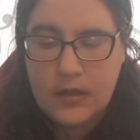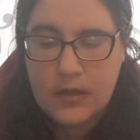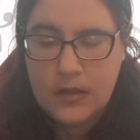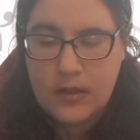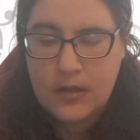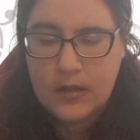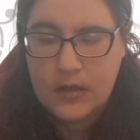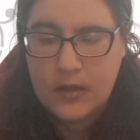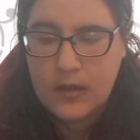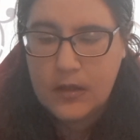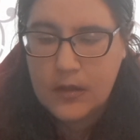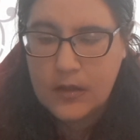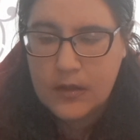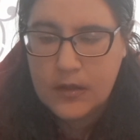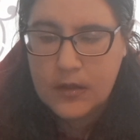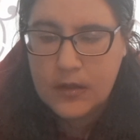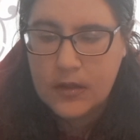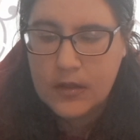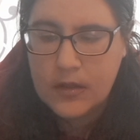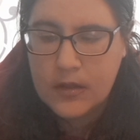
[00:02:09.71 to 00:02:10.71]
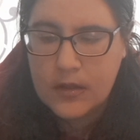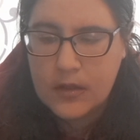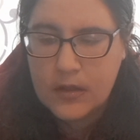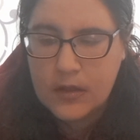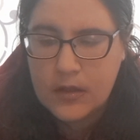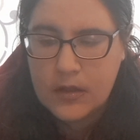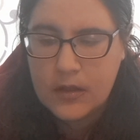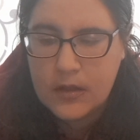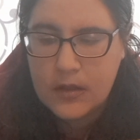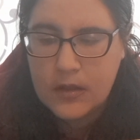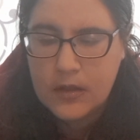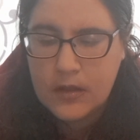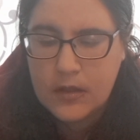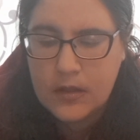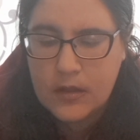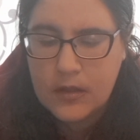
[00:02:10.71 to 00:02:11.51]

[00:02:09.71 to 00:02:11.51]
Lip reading: [no speech]